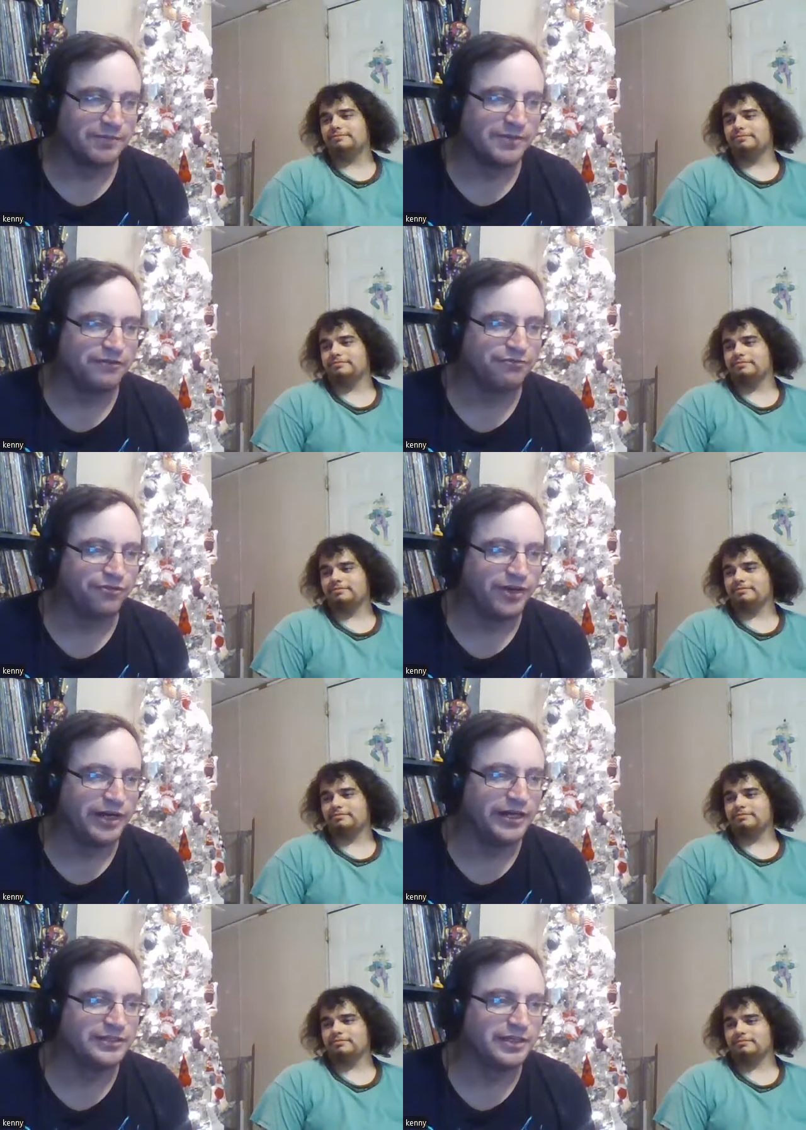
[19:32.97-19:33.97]
Speaker 1: about
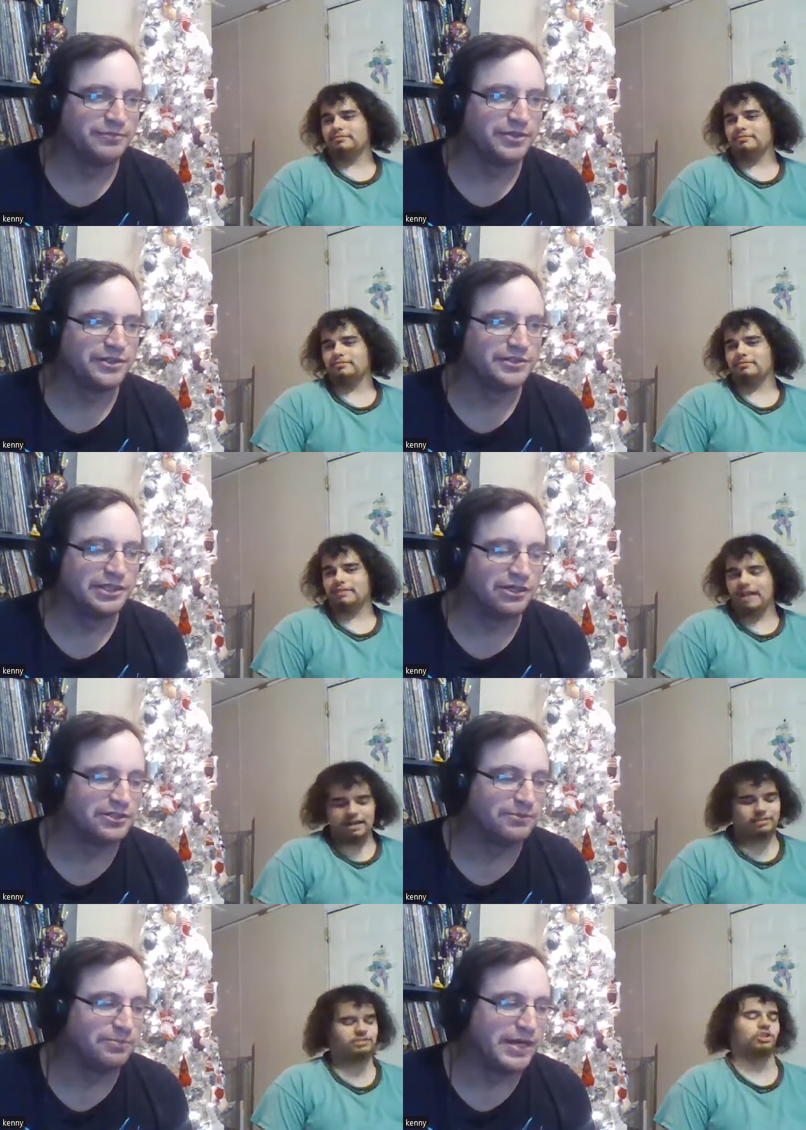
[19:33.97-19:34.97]
Phranc. I'm gonna talk
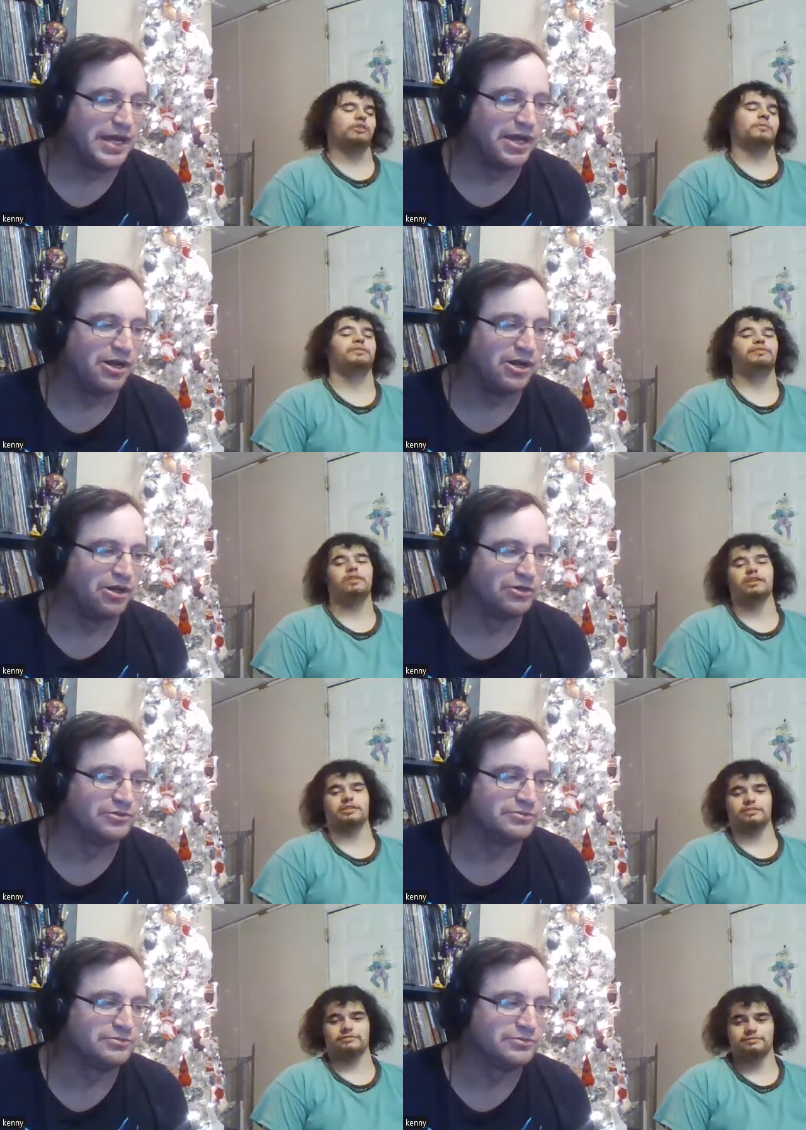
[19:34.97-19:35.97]
uh, about
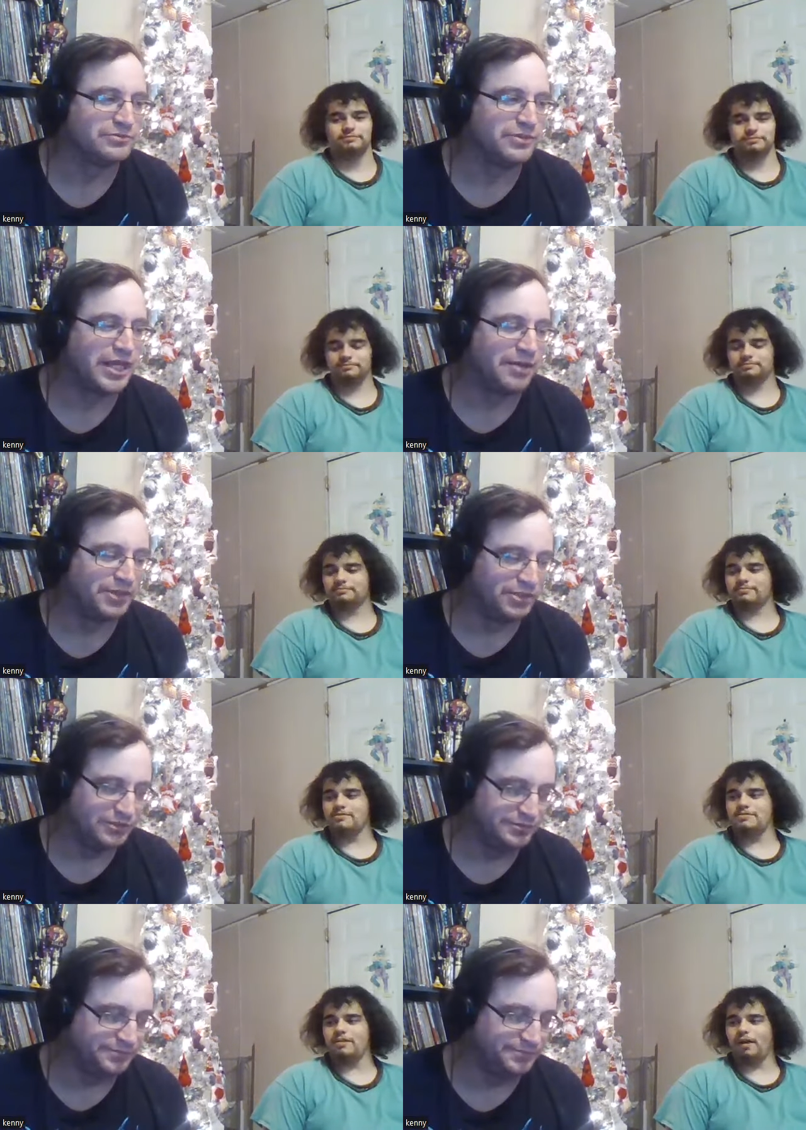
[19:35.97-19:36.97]
Amyl.
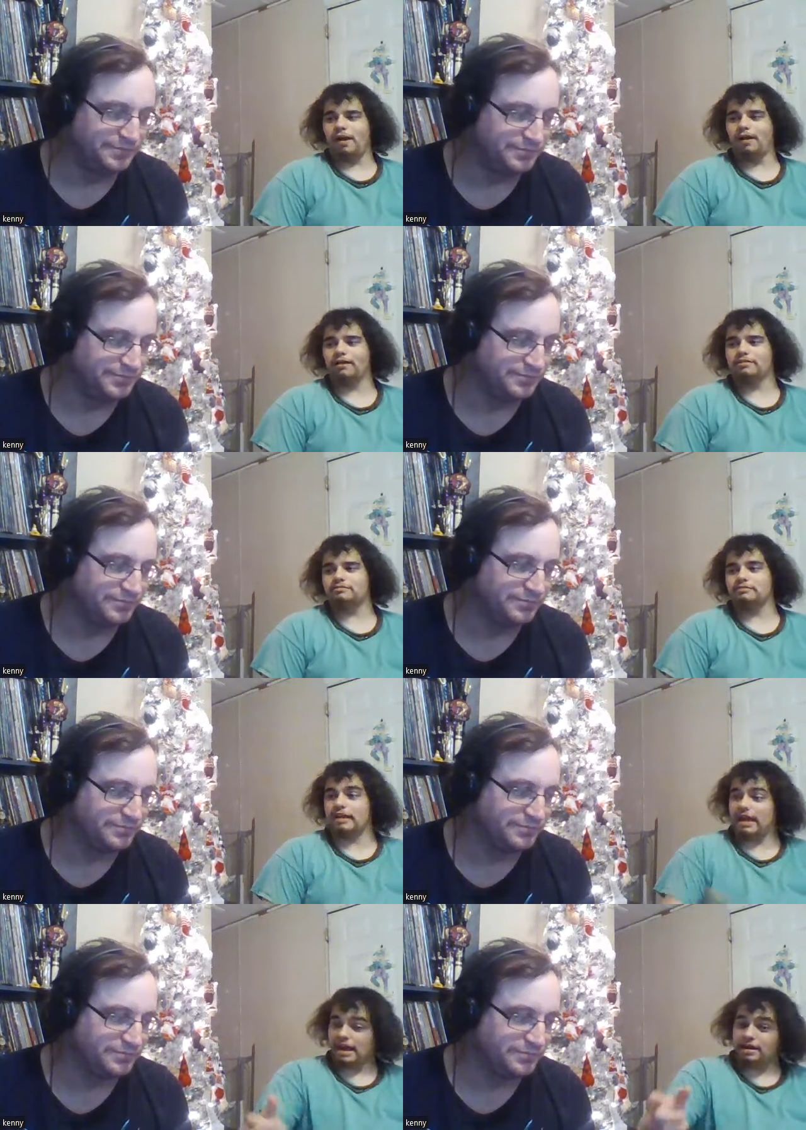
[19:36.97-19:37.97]

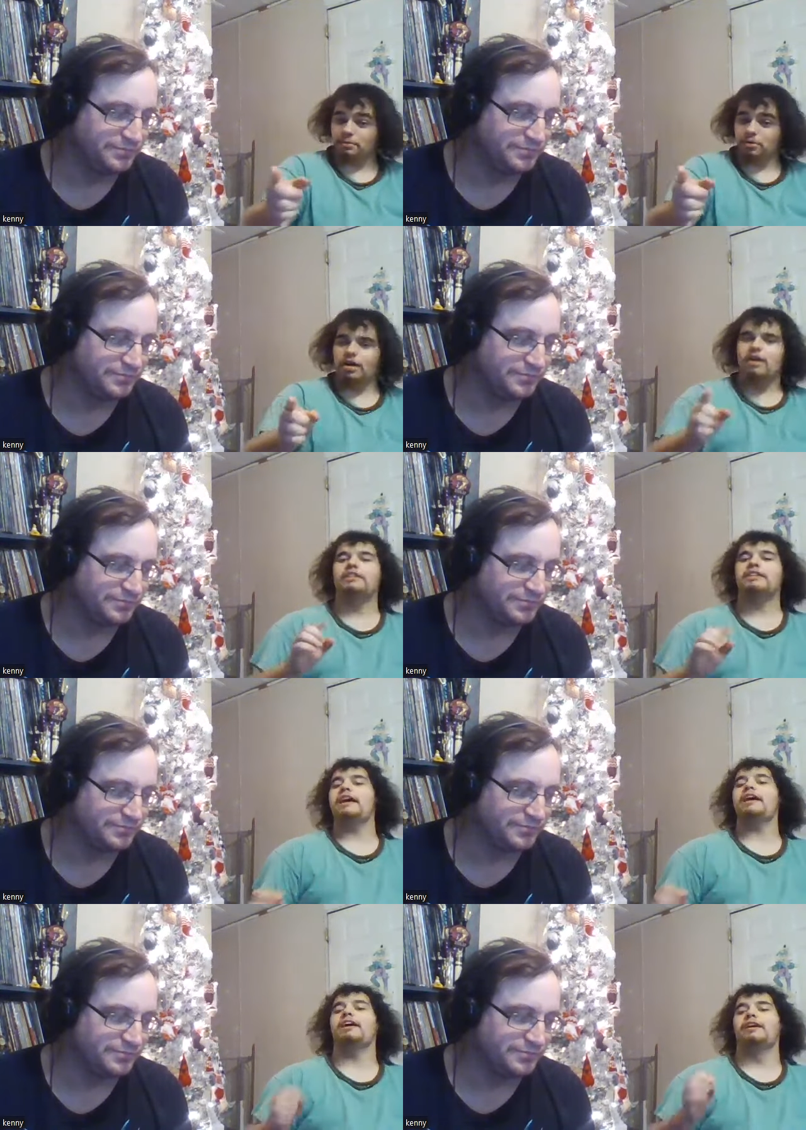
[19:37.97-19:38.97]
Speaker 2: Yeah, Amyl.
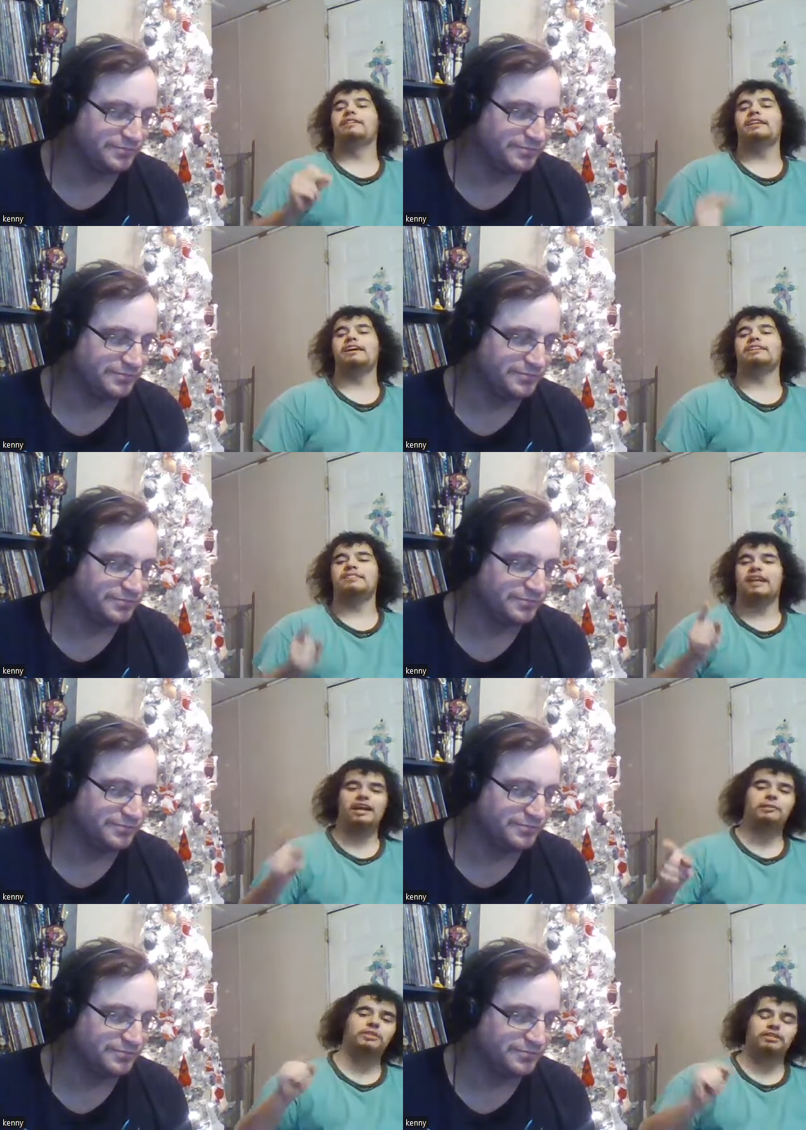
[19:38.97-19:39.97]
Yeah, yes,
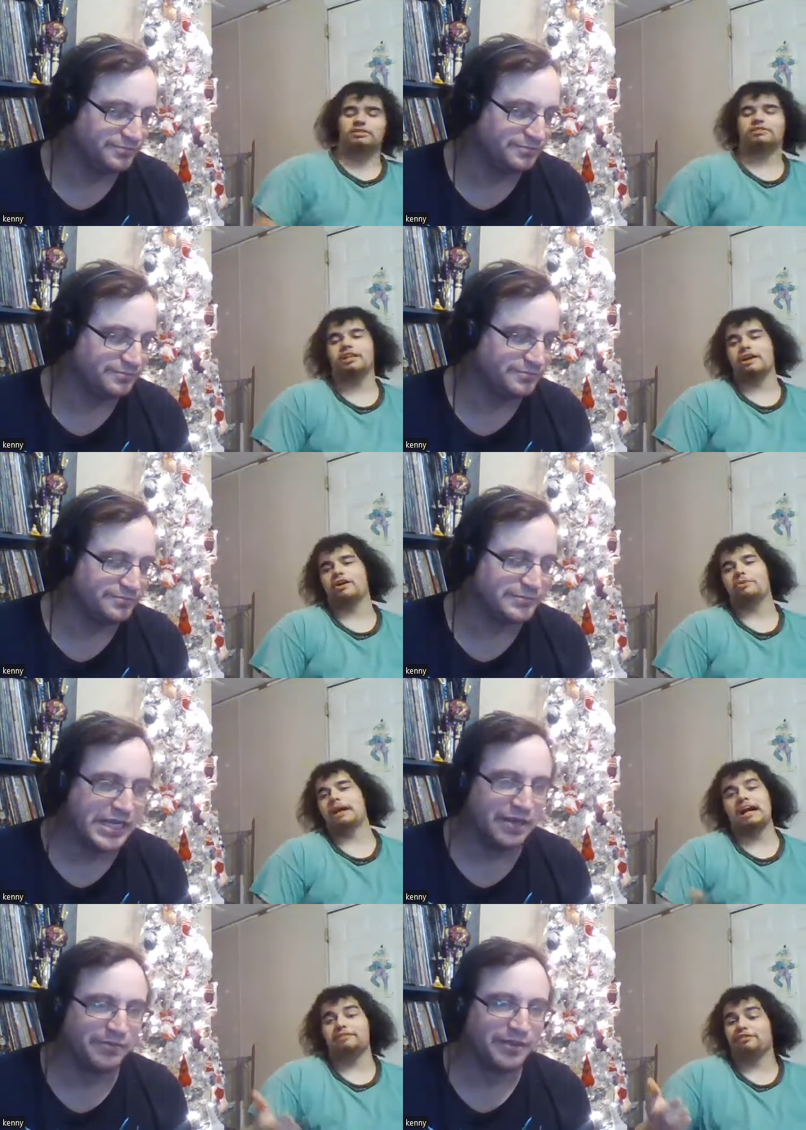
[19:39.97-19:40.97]
Amyl and the sniff. Oh,
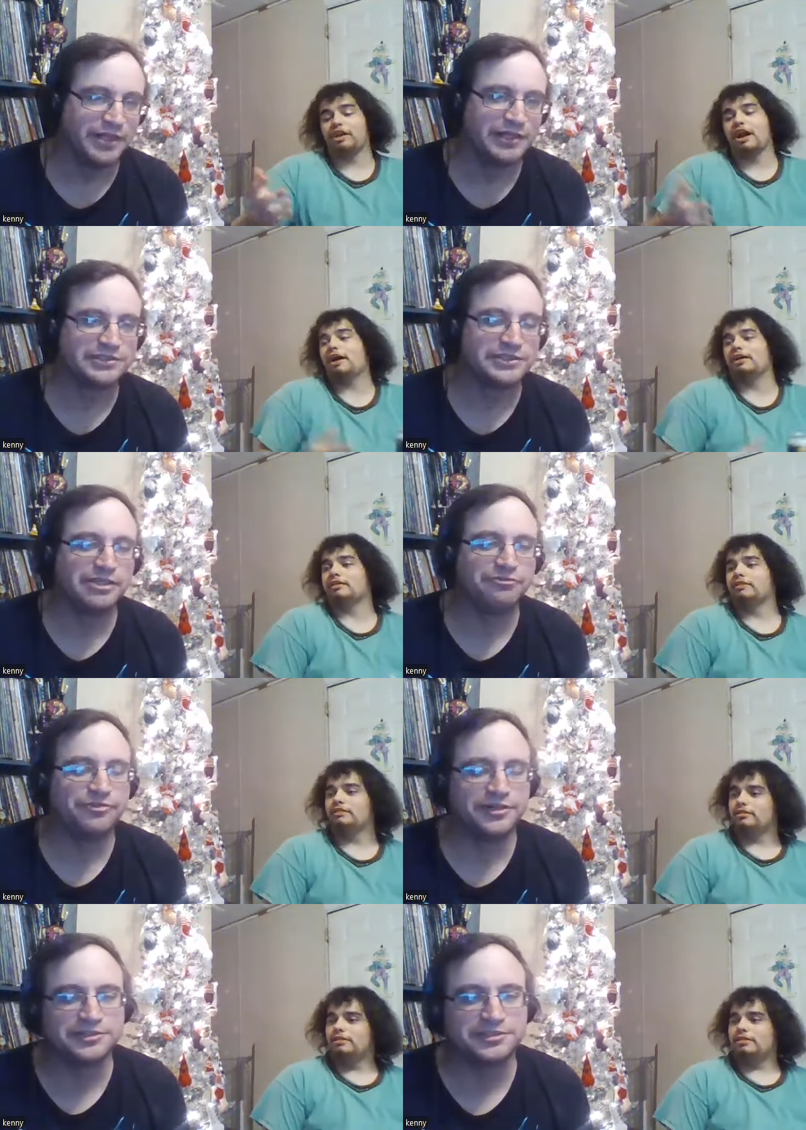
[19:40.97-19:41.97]
Amyl and the
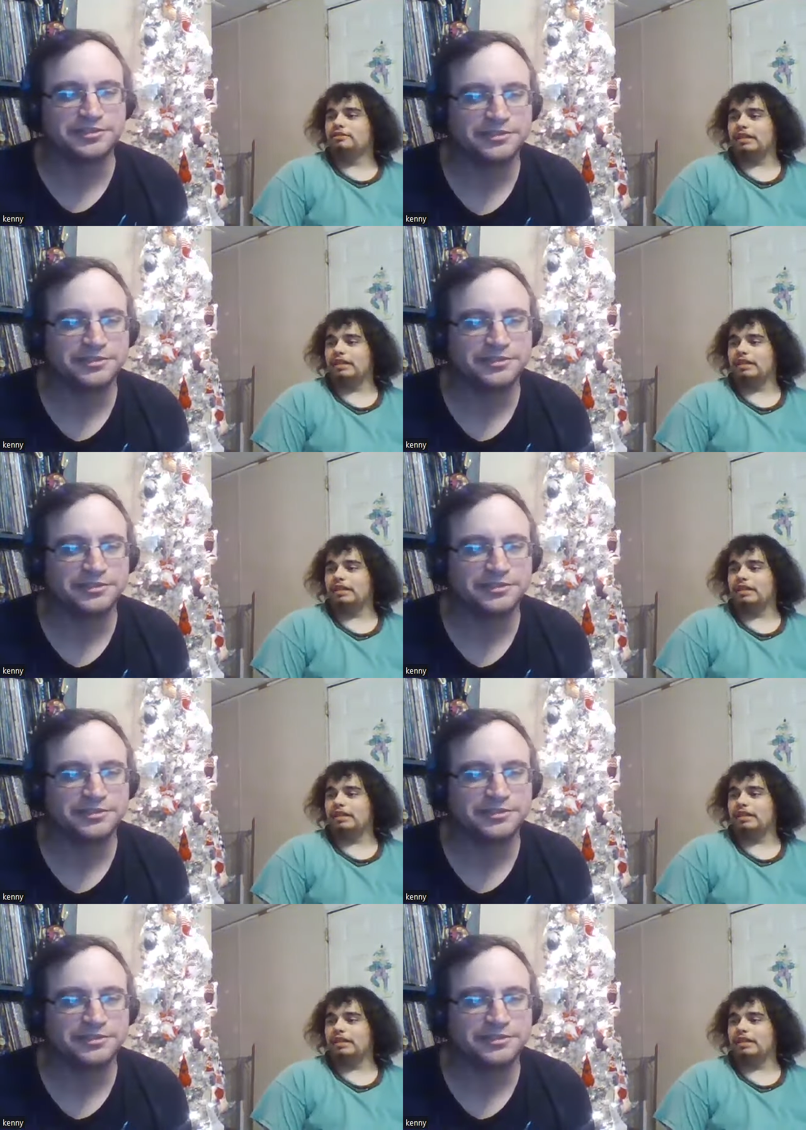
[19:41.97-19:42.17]
sniffers.